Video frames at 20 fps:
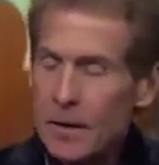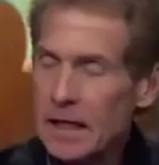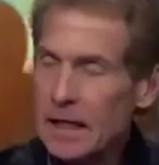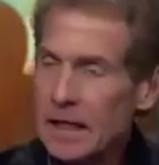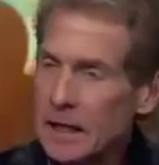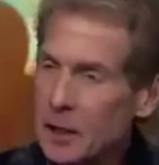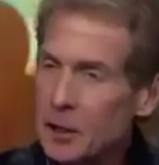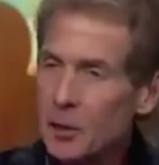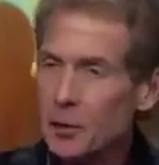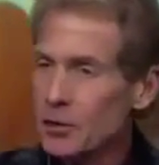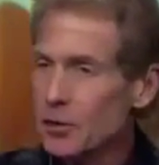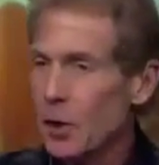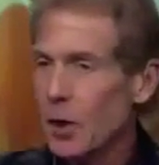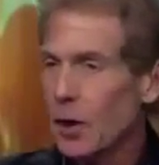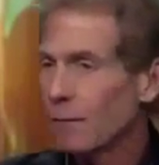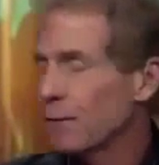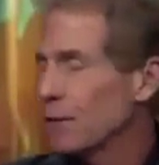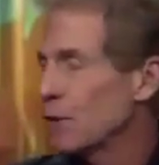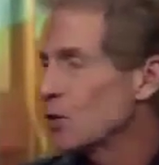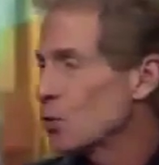the Eagles
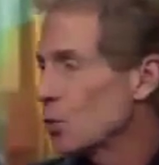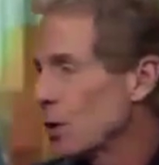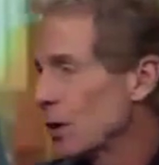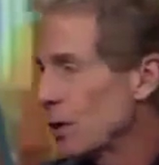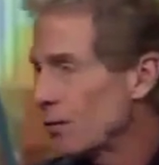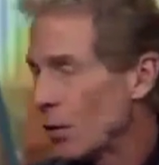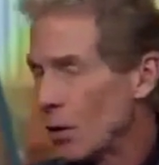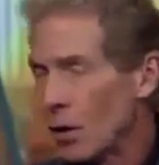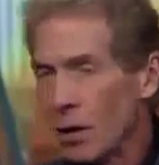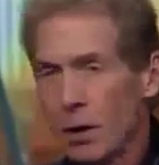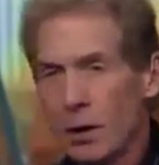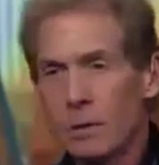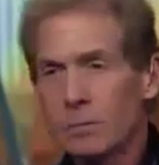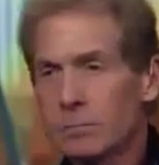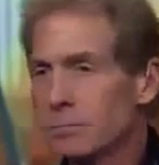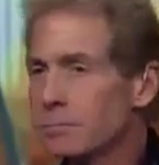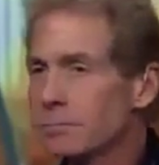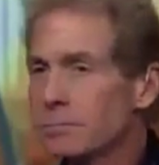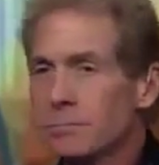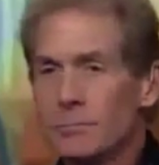offense we have
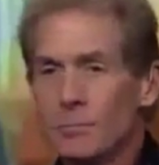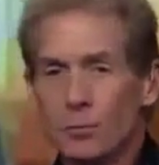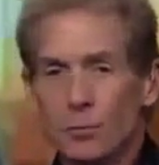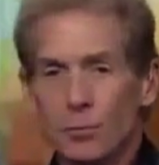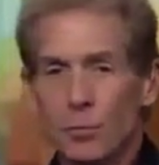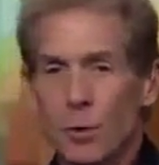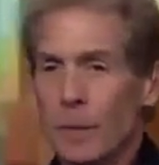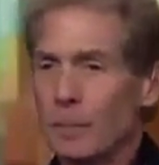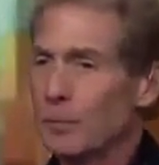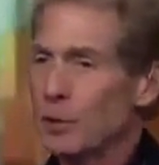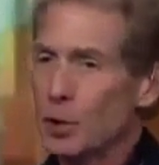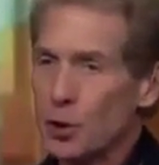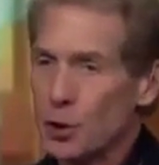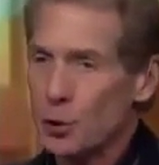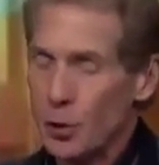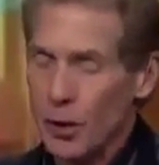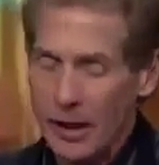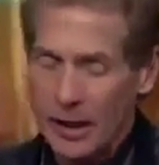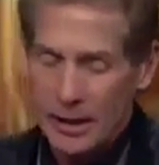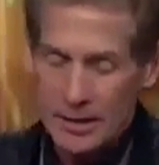all ripped to
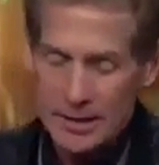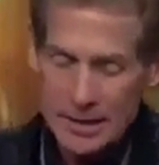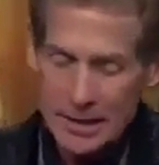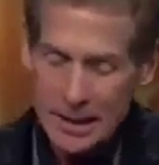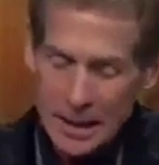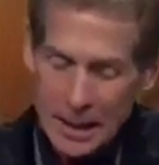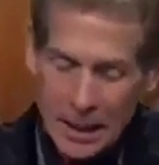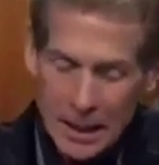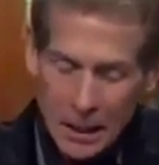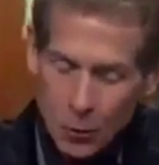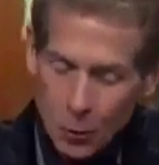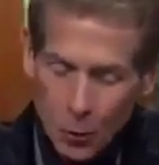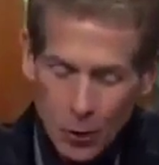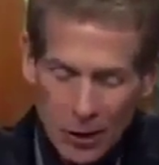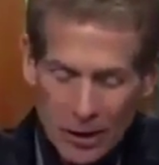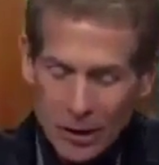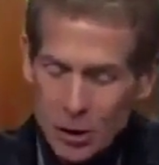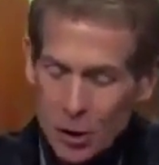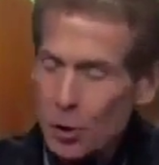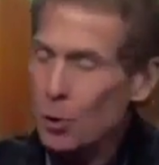shreds,
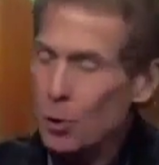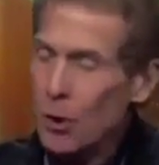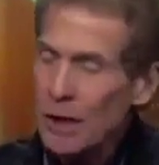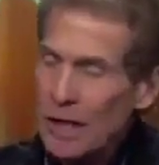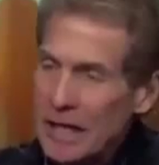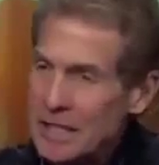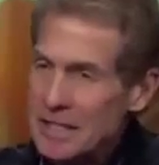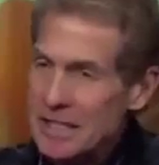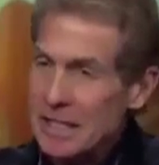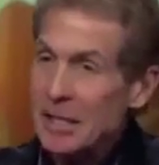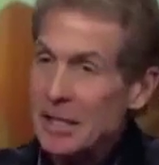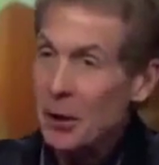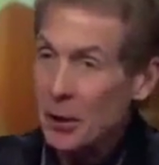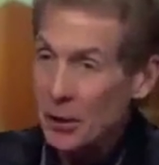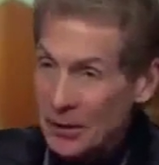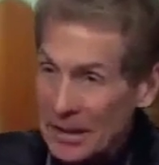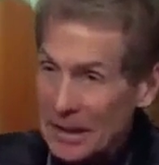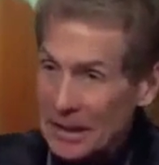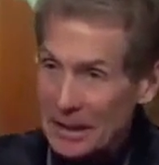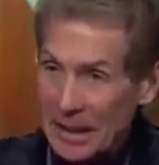went crazy
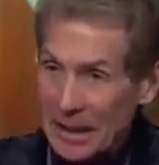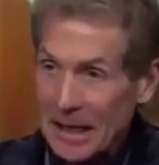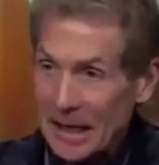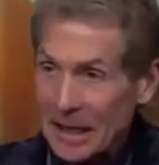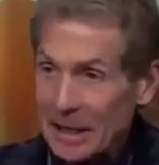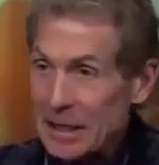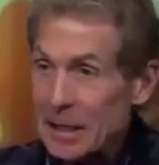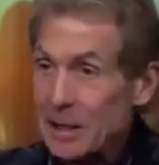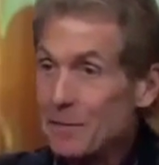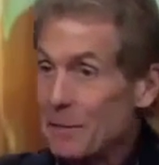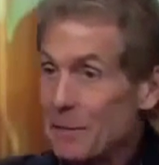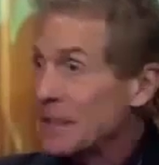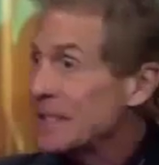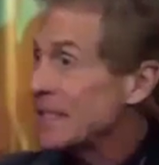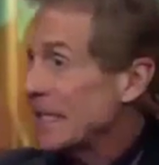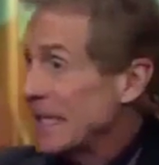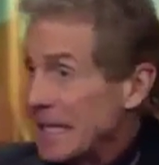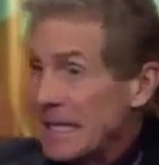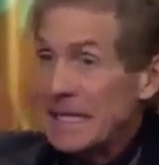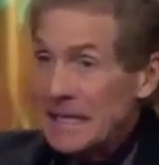on the Atlanta
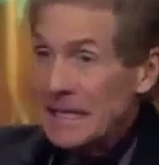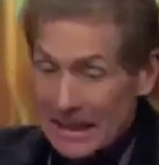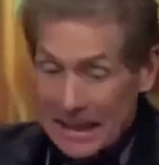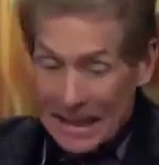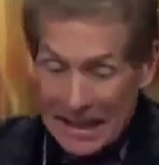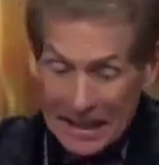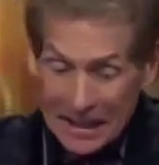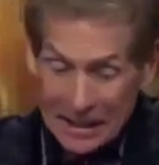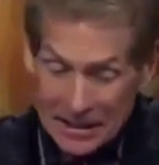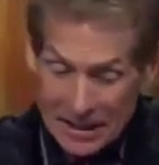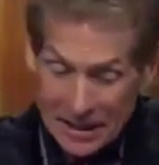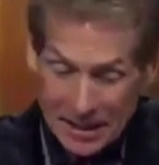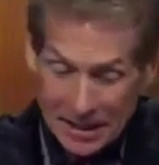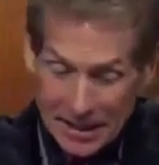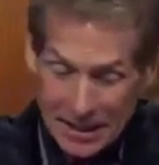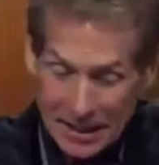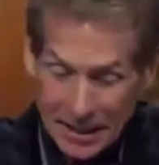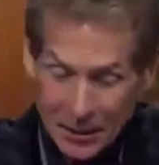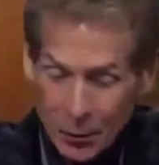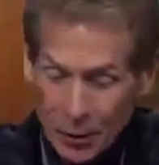defense in
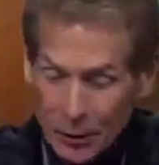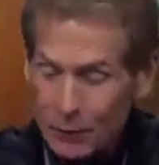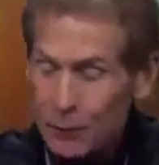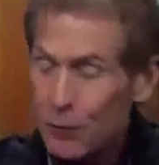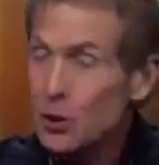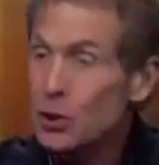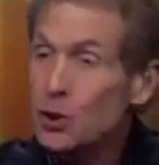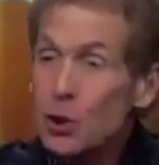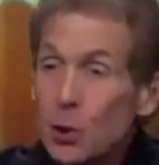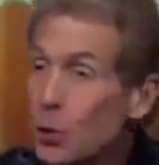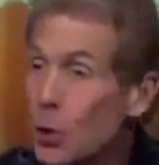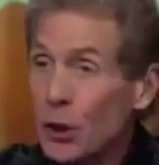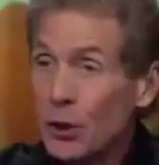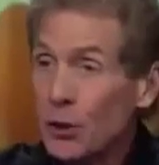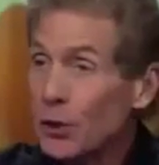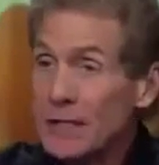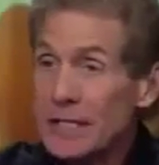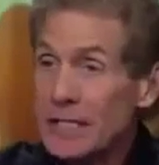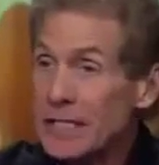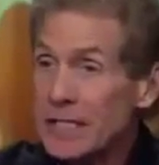Atlanta and went for
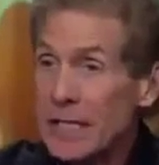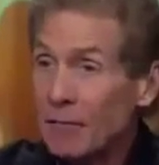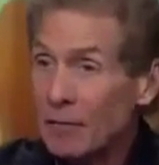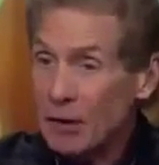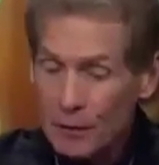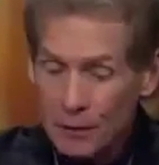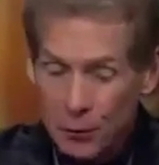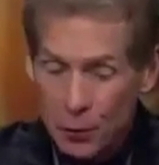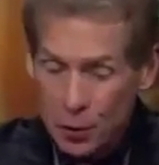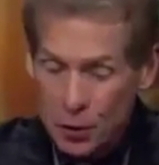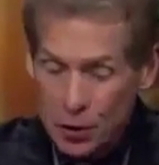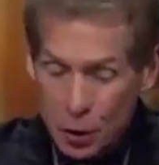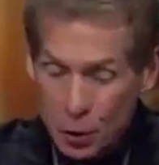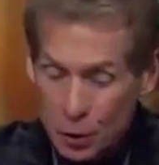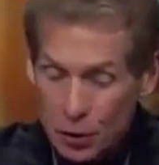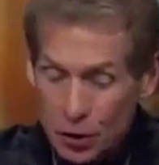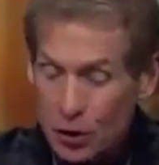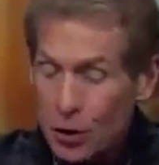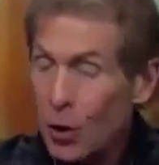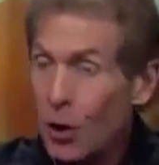274
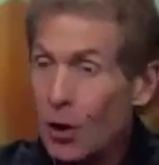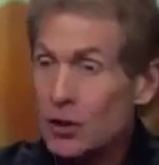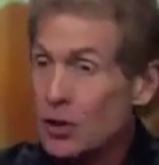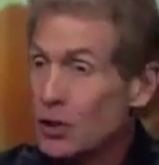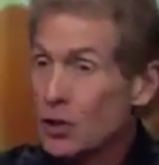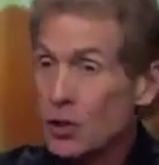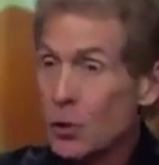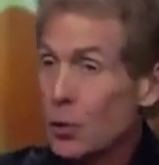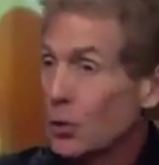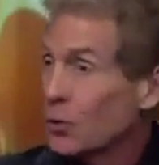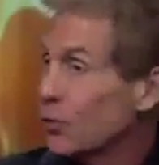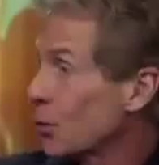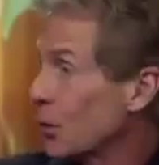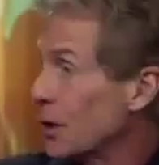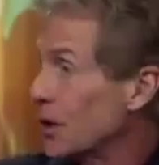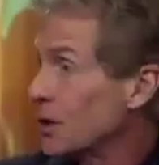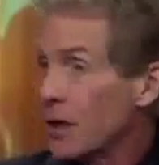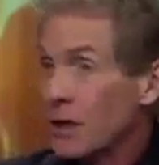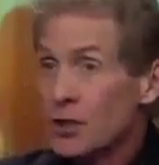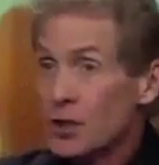total yards and scored
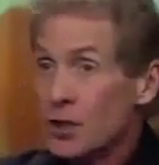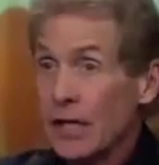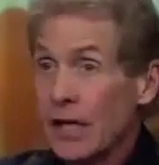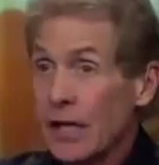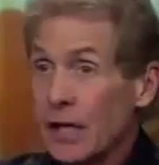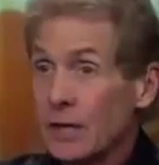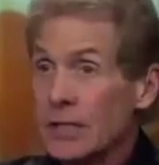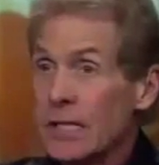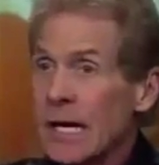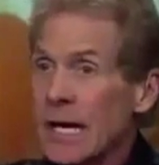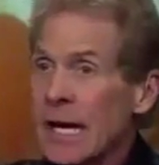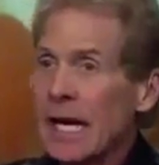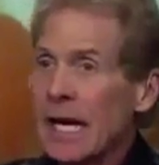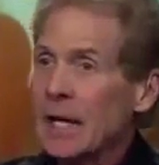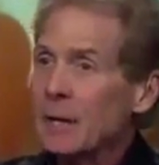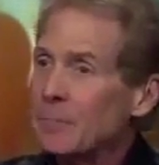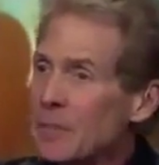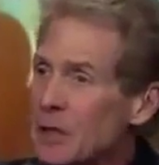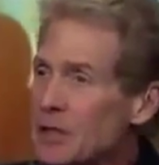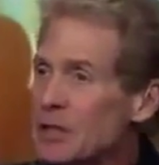3 touchdowns
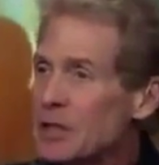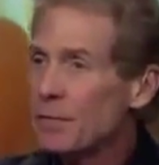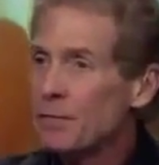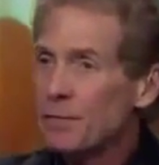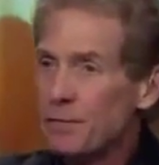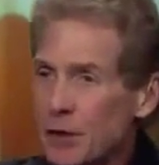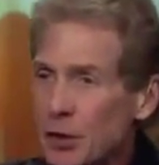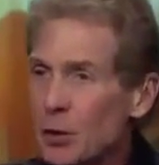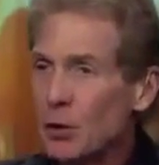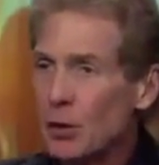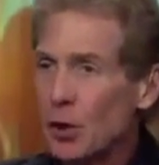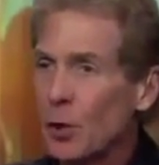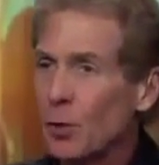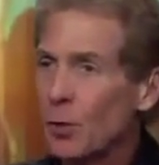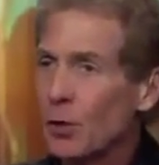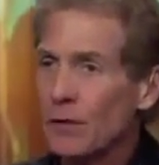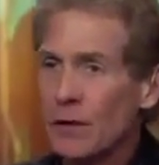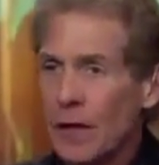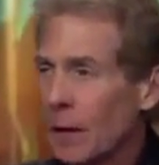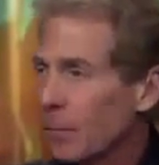and missed a field
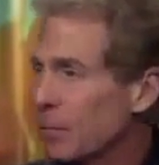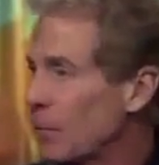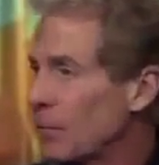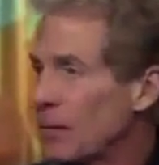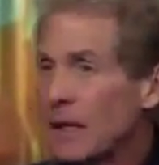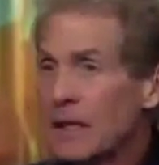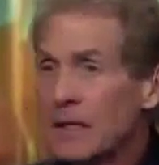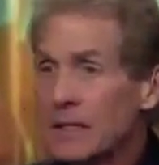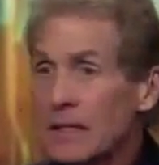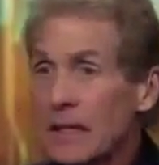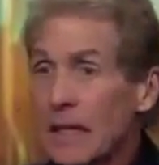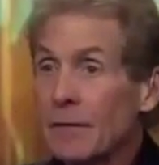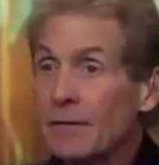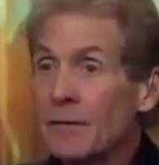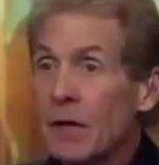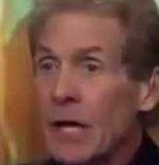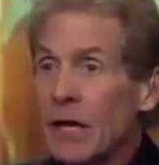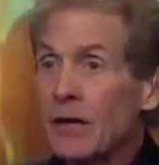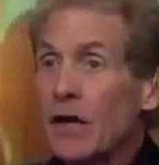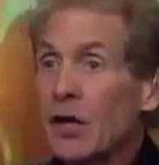goal with a couple of minutes
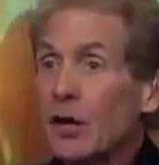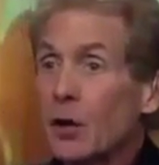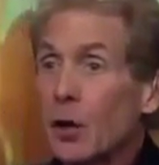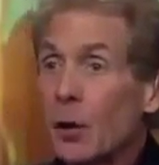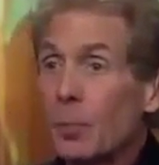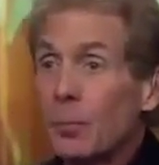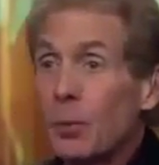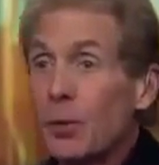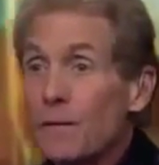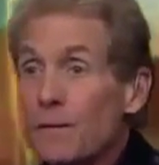left that could have